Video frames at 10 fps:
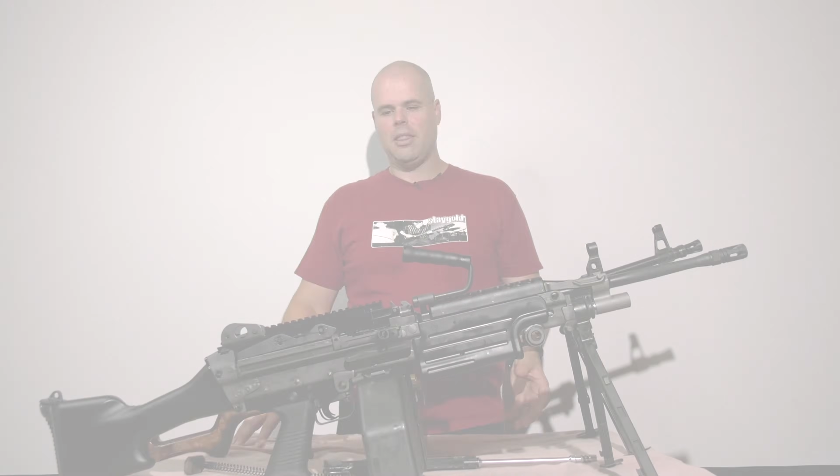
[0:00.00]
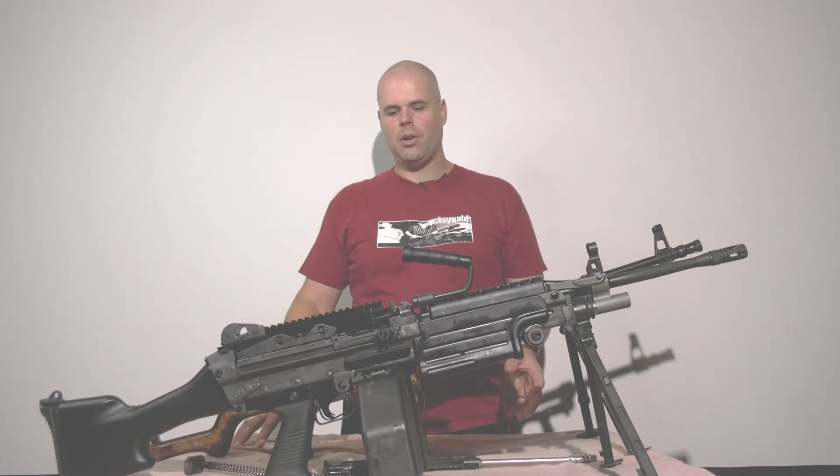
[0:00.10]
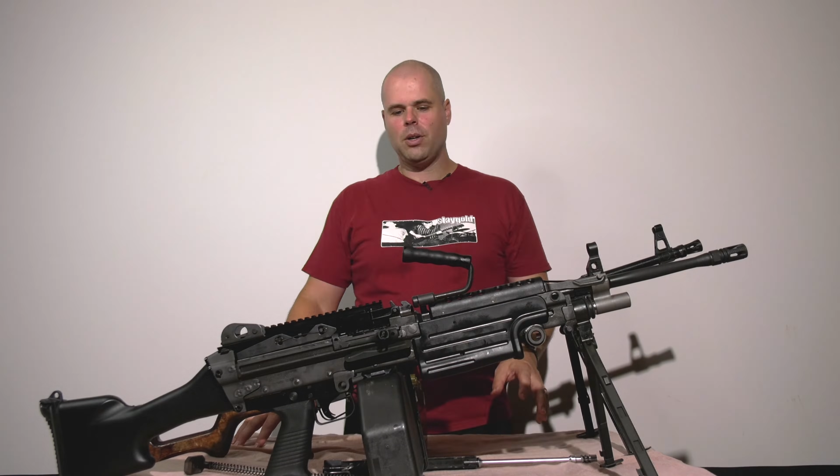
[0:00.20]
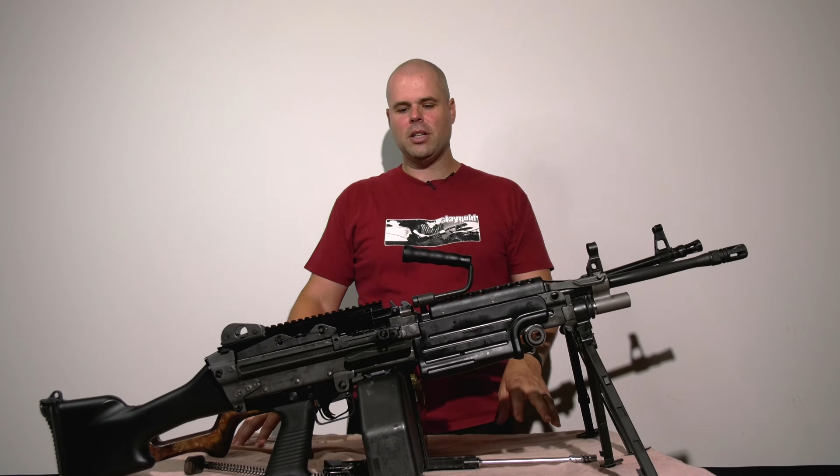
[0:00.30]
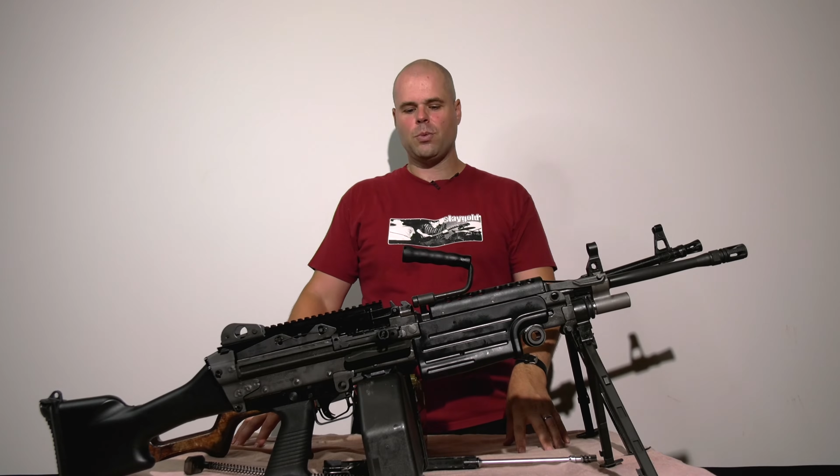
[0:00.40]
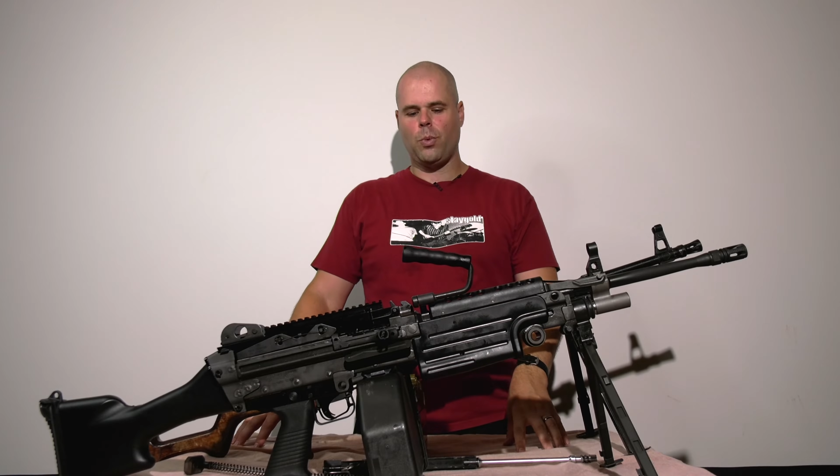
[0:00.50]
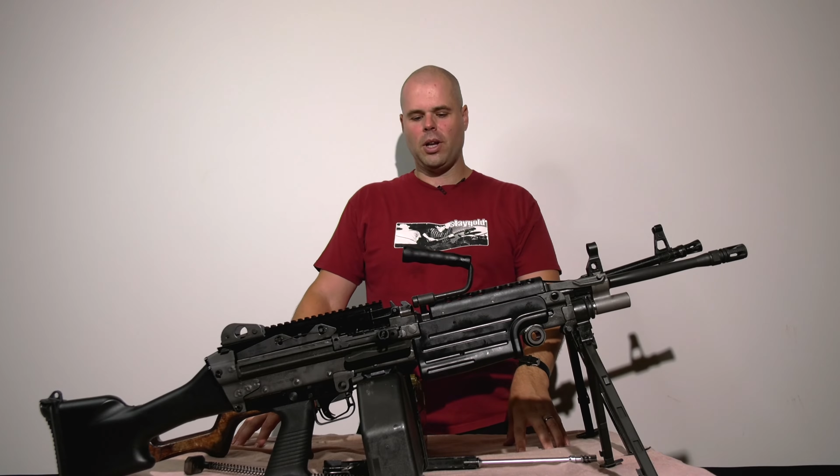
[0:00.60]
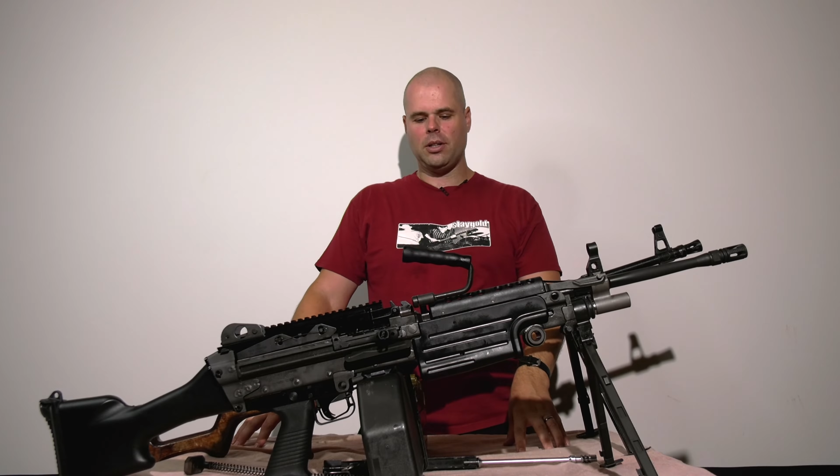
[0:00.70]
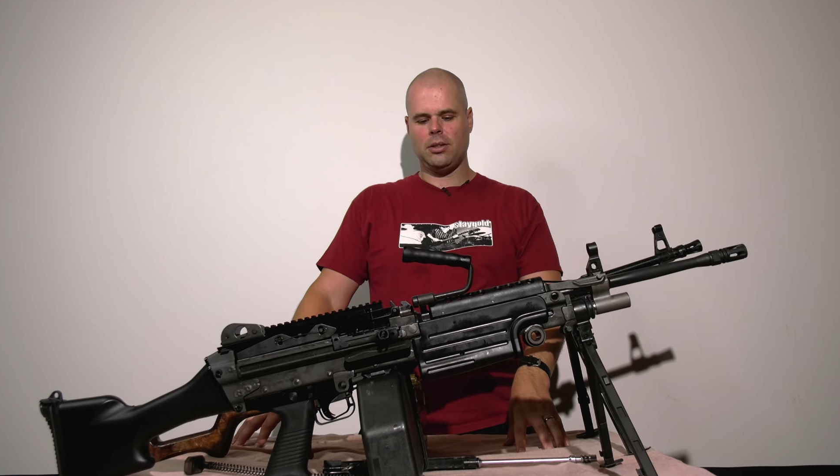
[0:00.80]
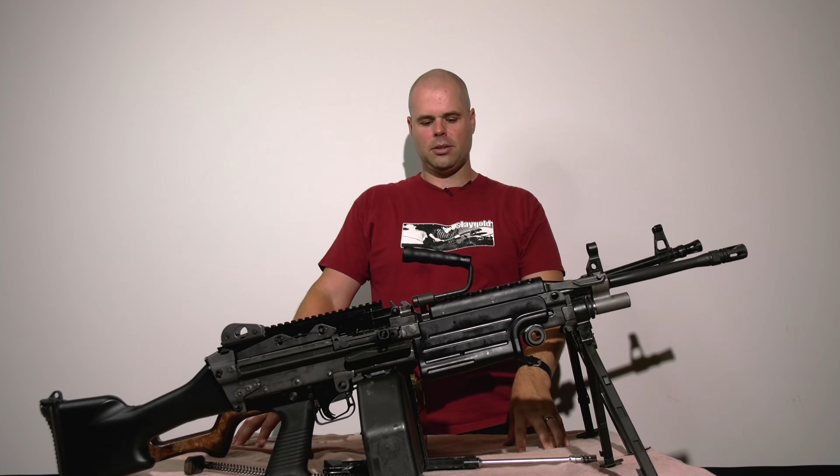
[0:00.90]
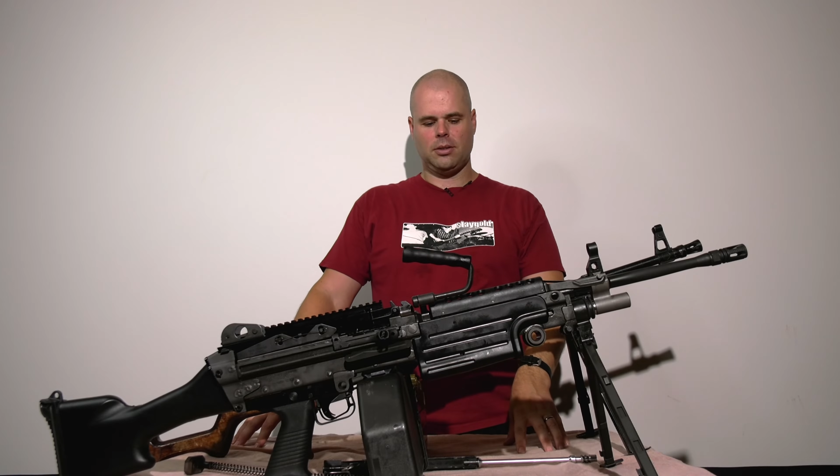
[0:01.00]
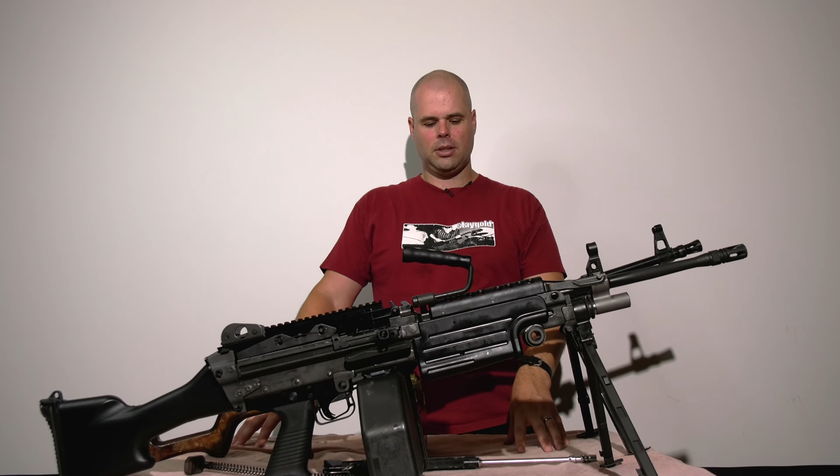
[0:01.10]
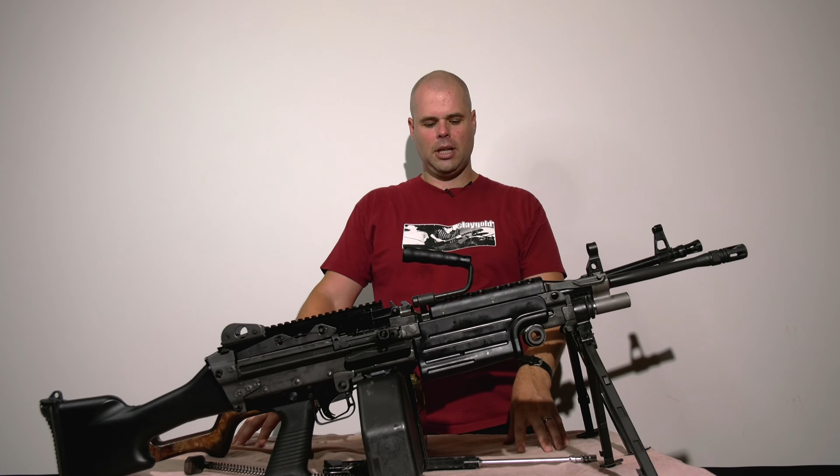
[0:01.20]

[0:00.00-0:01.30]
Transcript: There is one